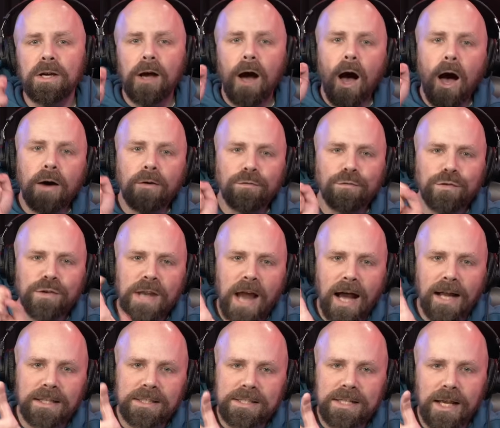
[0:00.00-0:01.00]
of
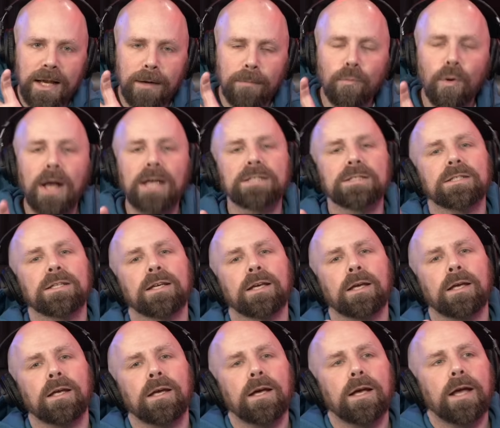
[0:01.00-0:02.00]
Not Sam
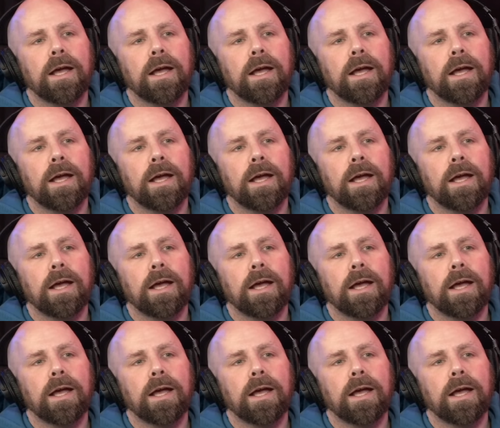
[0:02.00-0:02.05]
Wrestling,